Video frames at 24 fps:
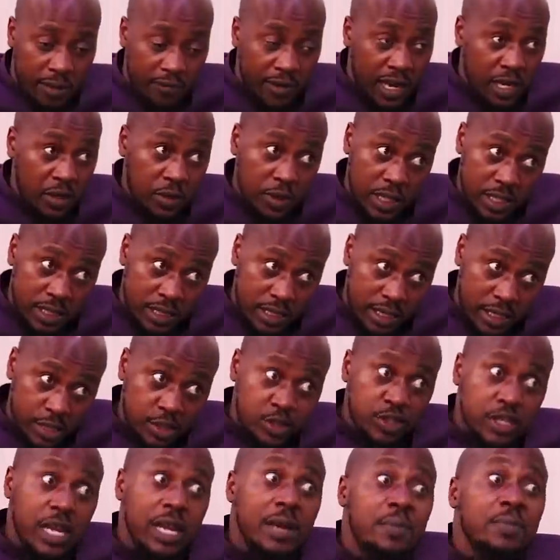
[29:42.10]
than they value this
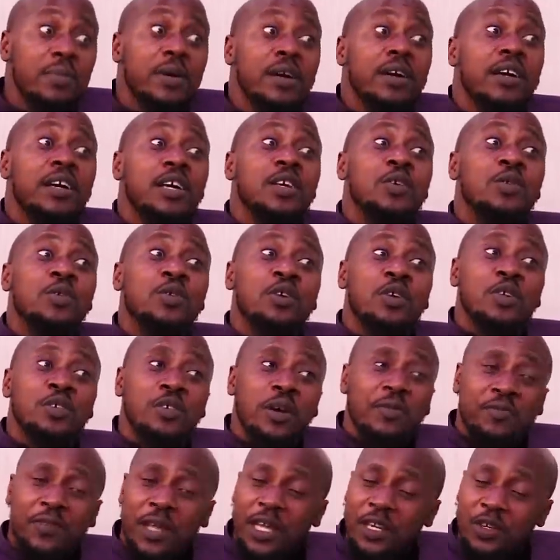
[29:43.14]
relationship, you know,
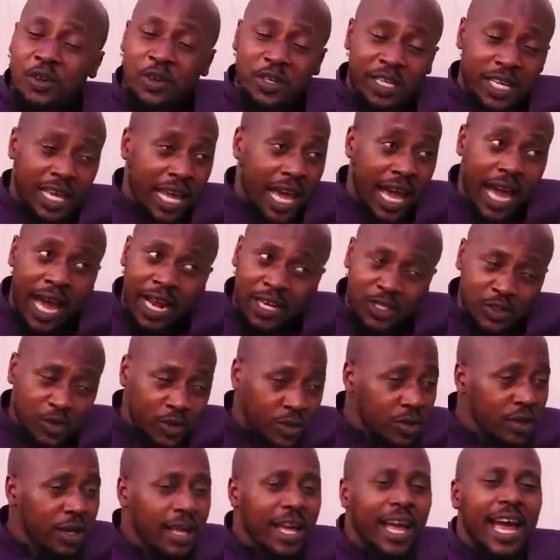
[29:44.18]
they don't care at
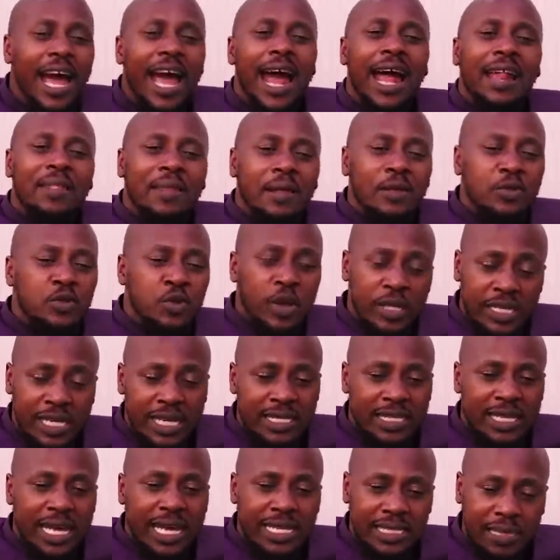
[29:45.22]
all. And you're
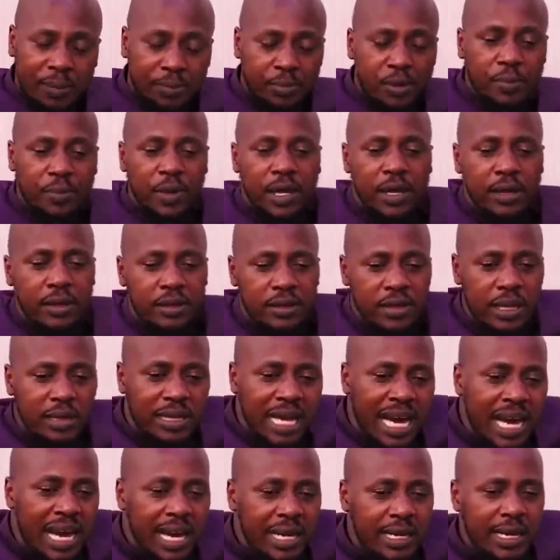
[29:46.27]
just there as a prop.
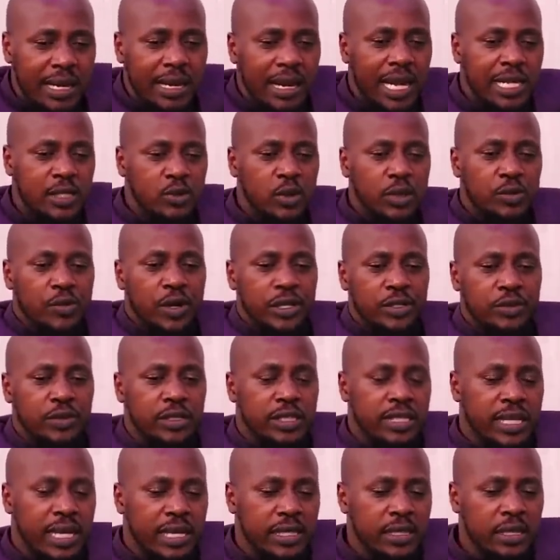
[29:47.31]
The third and last one we want
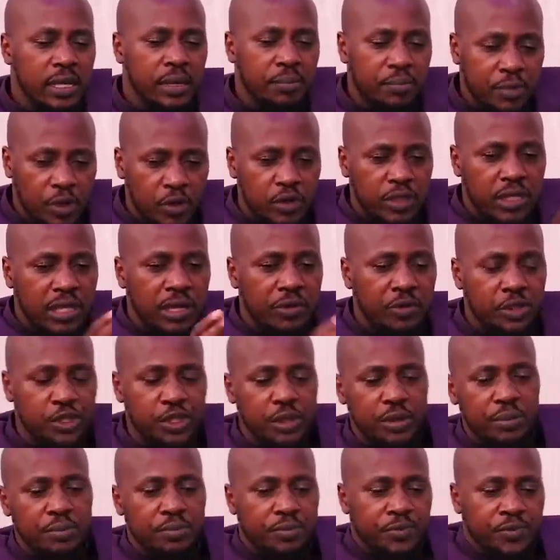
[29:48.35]
to discuss, because he
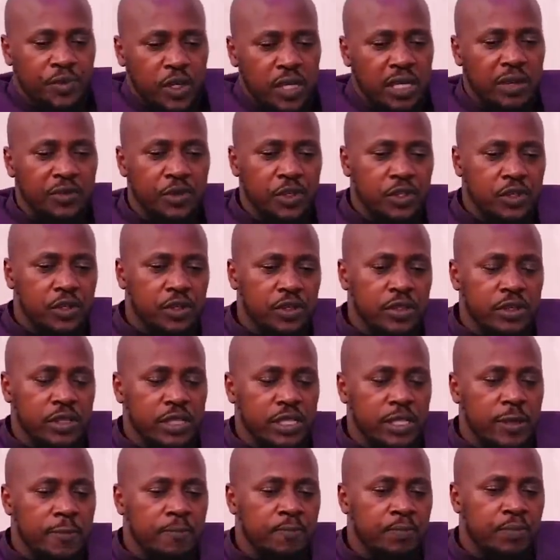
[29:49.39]
gives you, for he gives you
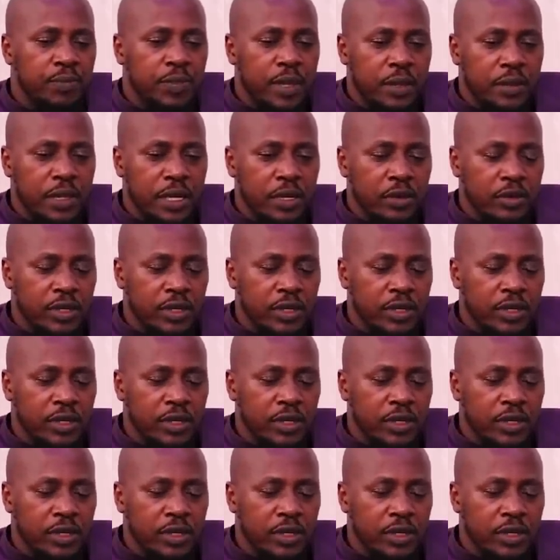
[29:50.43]
solutions, mm-hmm. that